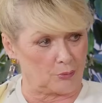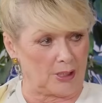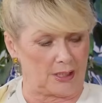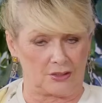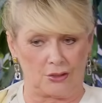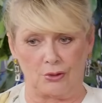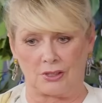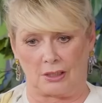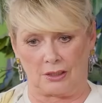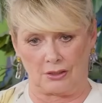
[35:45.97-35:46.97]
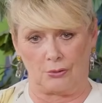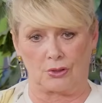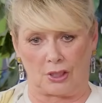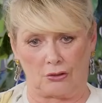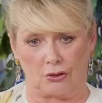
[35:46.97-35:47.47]
away as soon as I as soon
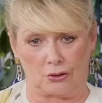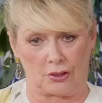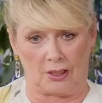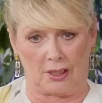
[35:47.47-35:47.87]
as I could.